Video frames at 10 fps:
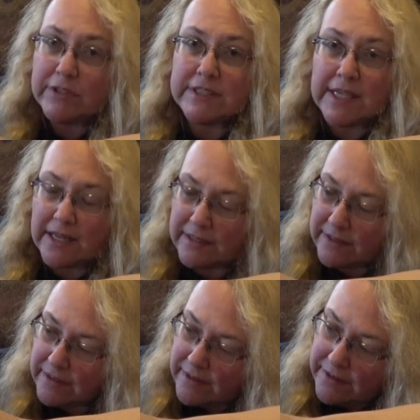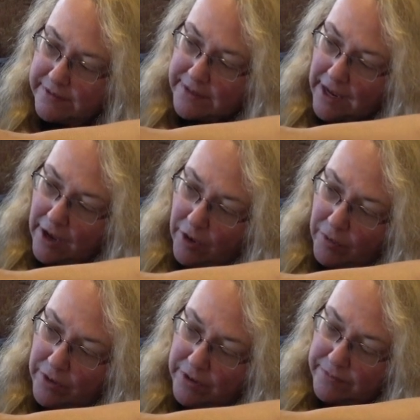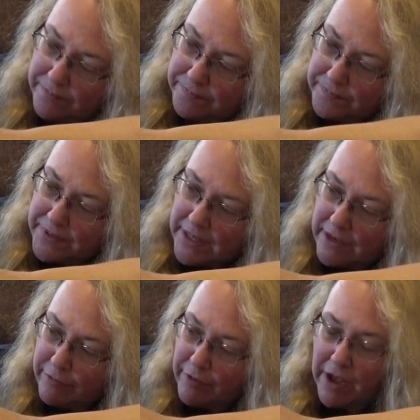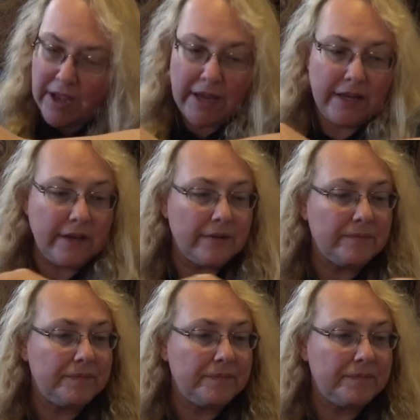it's set. Now, if I,